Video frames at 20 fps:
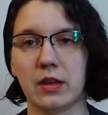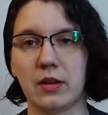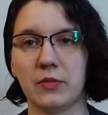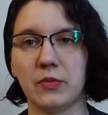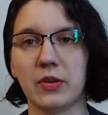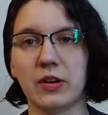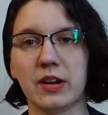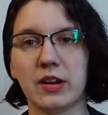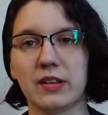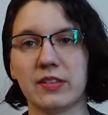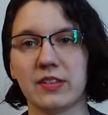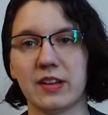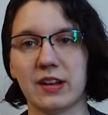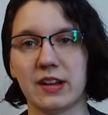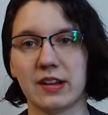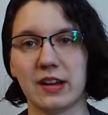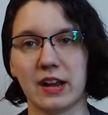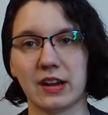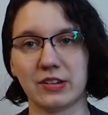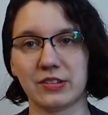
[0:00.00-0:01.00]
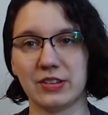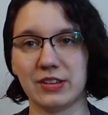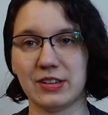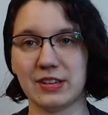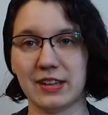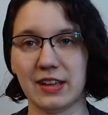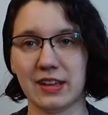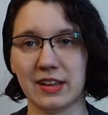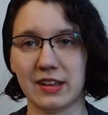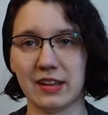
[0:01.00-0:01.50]
very excited actually
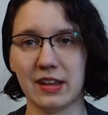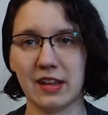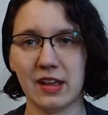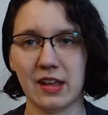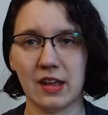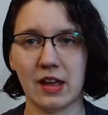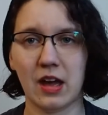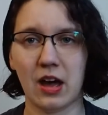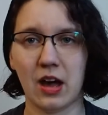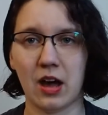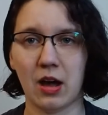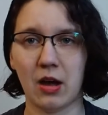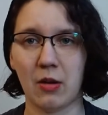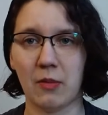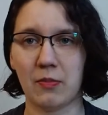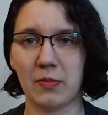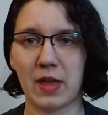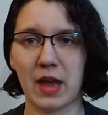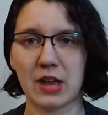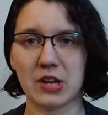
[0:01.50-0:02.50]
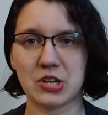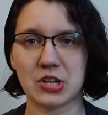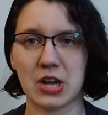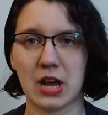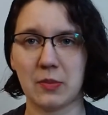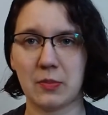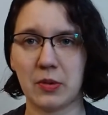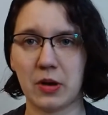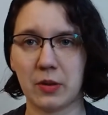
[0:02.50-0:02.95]
to get that shop